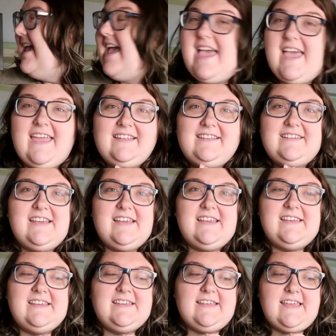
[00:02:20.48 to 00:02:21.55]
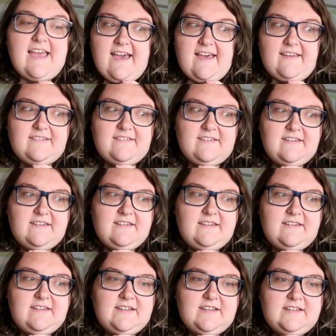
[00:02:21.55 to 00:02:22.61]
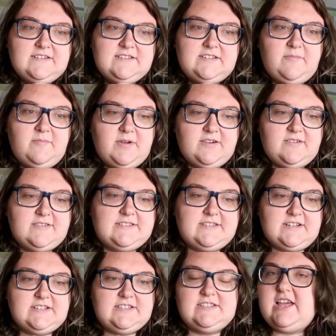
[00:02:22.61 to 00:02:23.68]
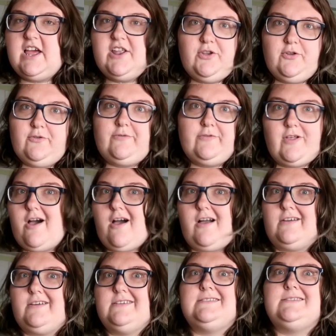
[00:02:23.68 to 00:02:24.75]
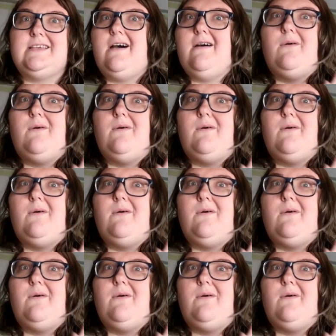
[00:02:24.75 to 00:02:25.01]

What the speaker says: And yeah, tomorrow starts a new vlog, so